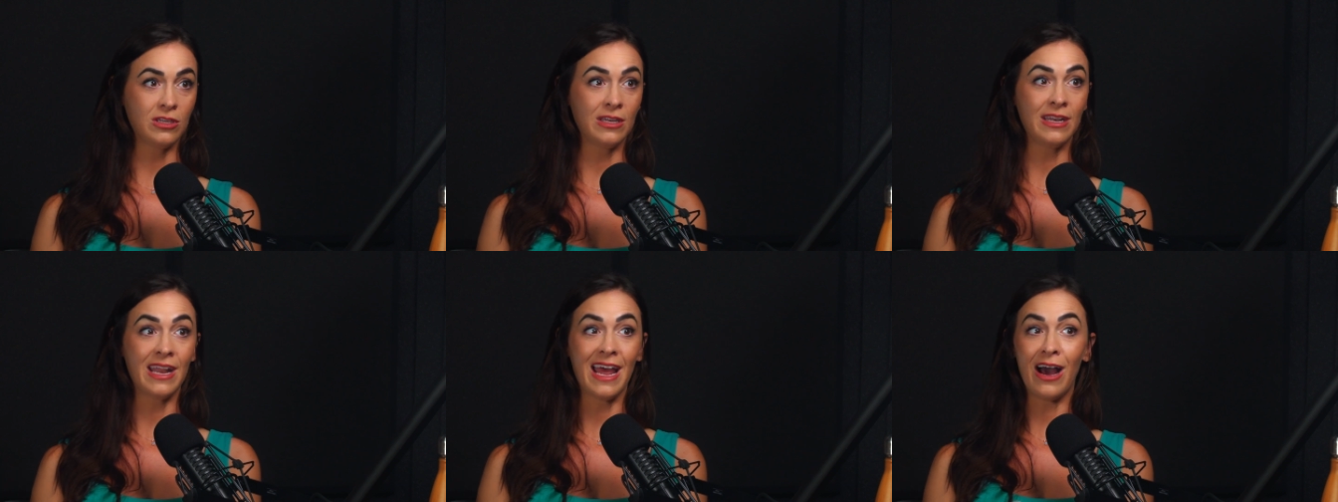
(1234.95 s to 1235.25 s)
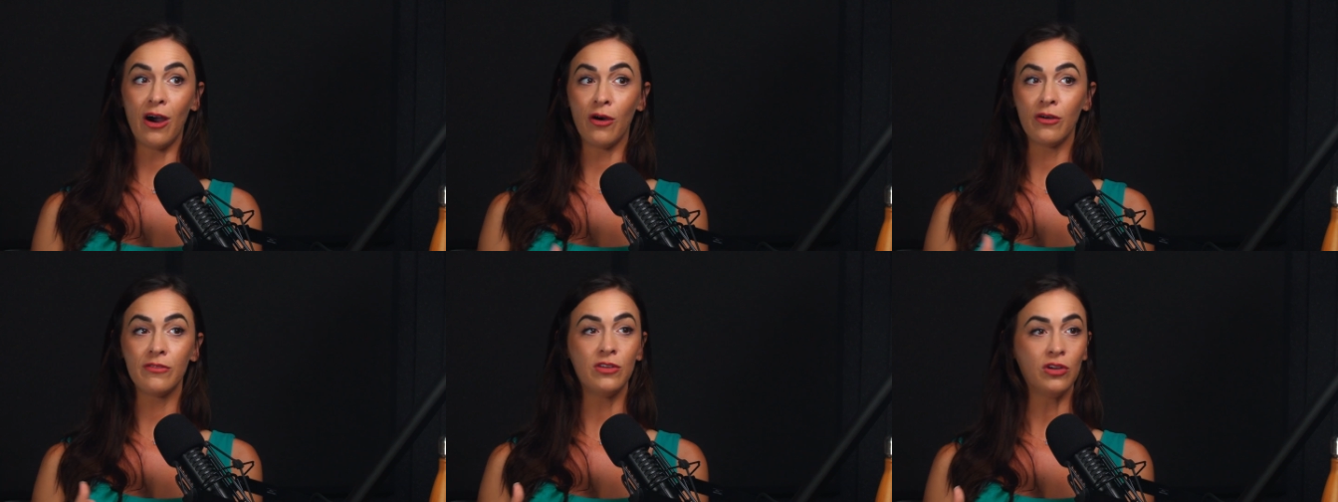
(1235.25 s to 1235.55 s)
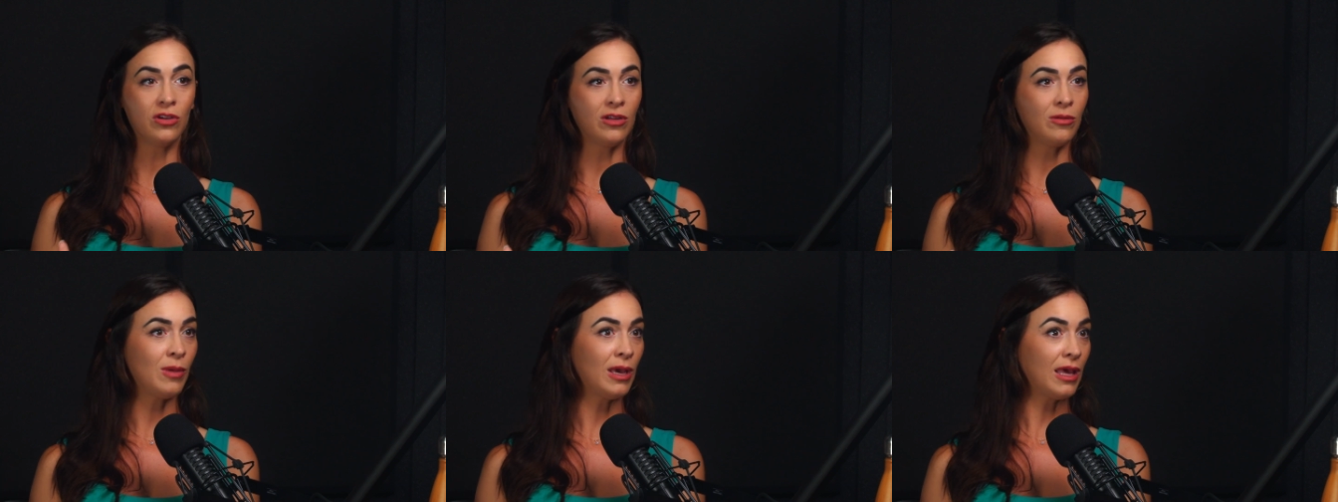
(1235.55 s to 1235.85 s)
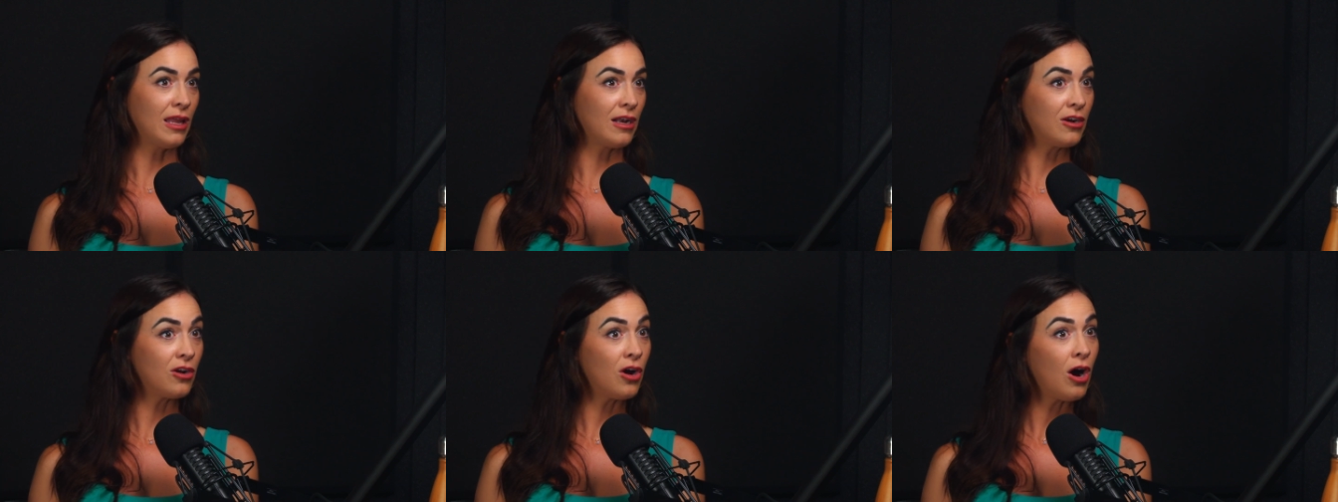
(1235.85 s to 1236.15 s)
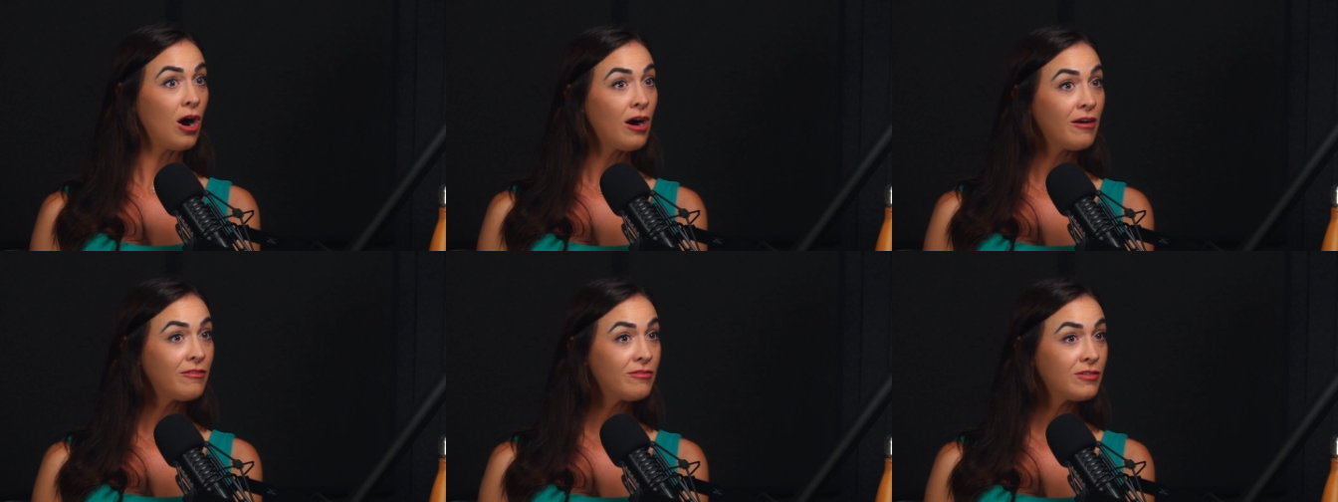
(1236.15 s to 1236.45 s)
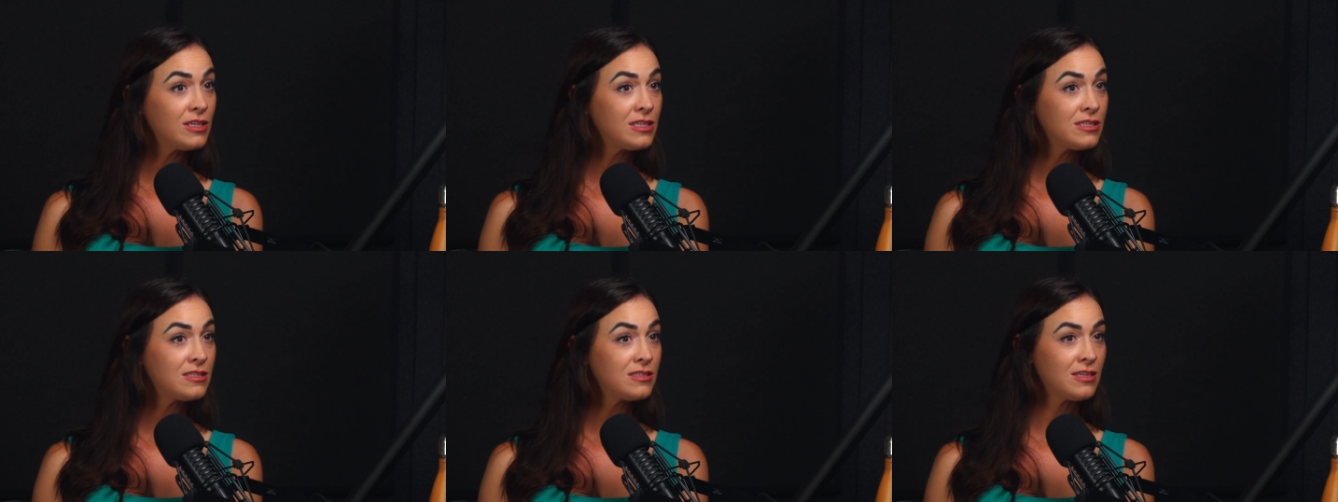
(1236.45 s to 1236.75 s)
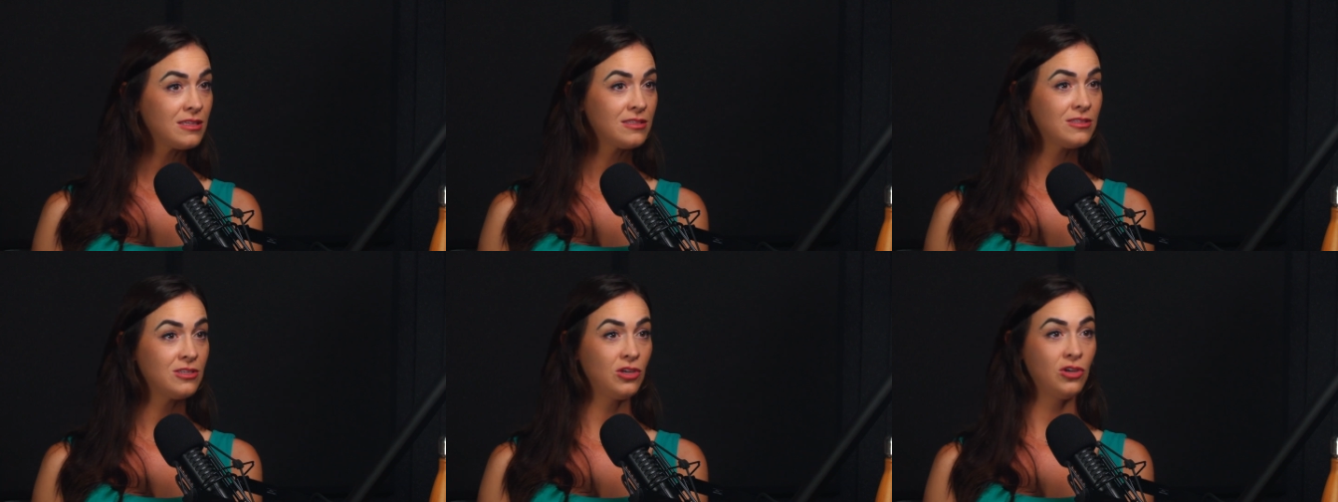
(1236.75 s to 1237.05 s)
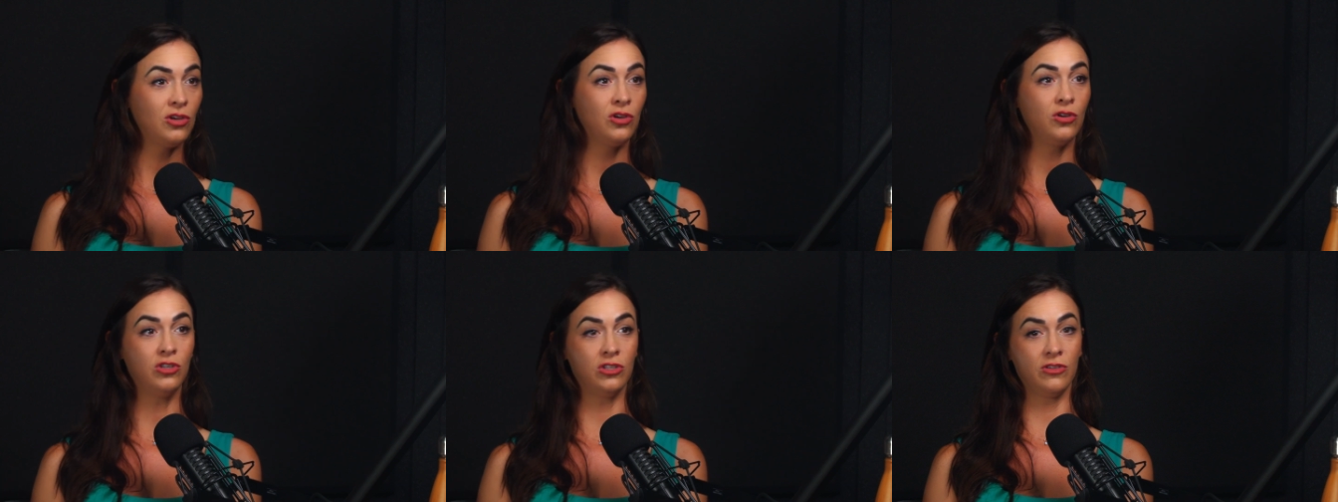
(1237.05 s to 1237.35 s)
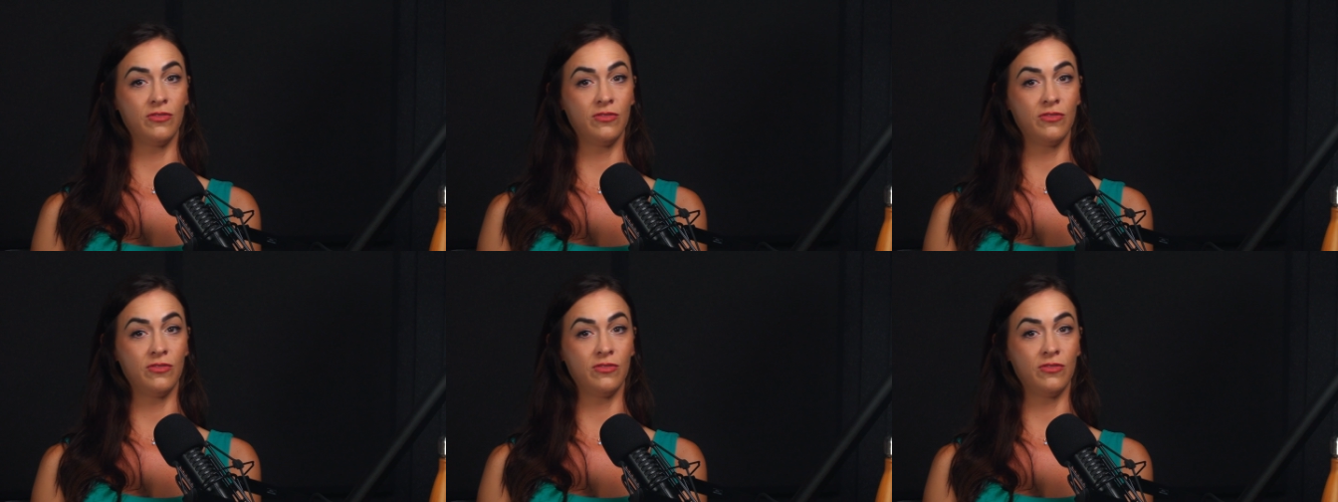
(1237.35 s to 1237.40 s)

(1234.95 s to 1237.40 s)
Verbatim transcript: Now, if you can make it an office, that's huge.